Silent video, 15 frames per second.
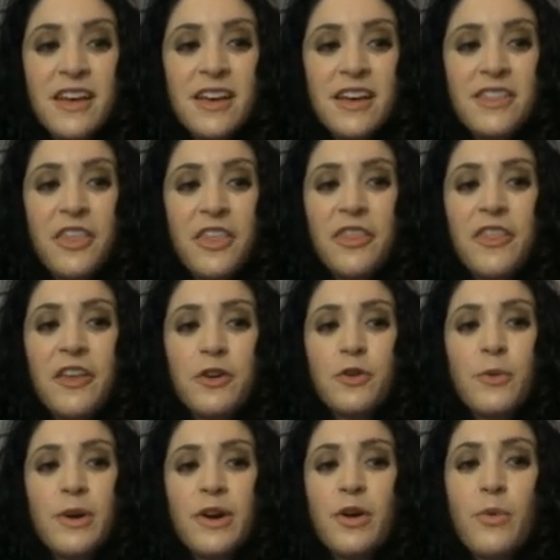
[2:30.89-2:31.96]
the Theater
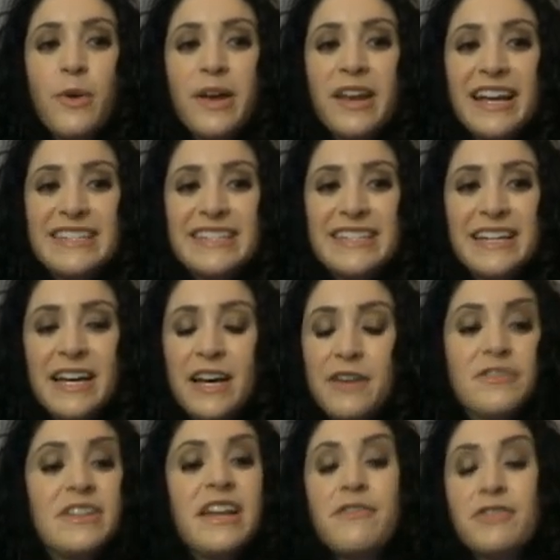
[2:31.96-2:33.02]
101 idea of
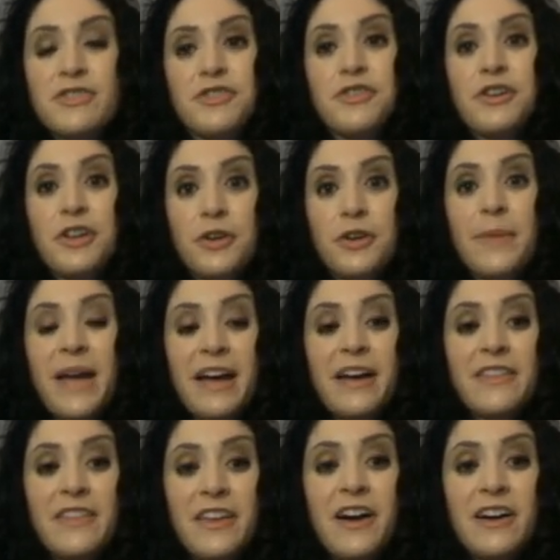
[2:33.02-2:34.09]
never turning your back on the
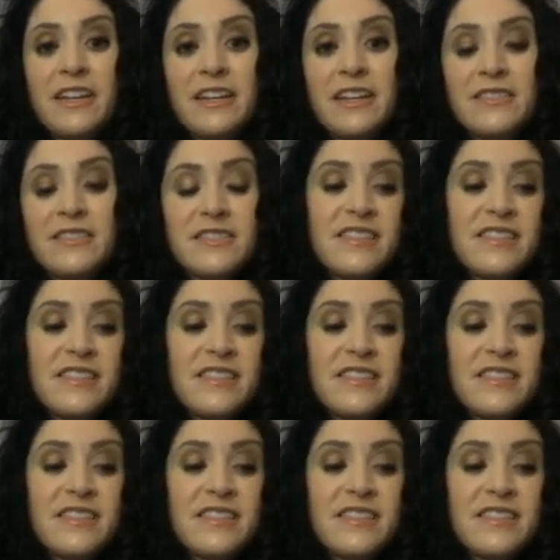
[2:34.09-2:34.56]
audience,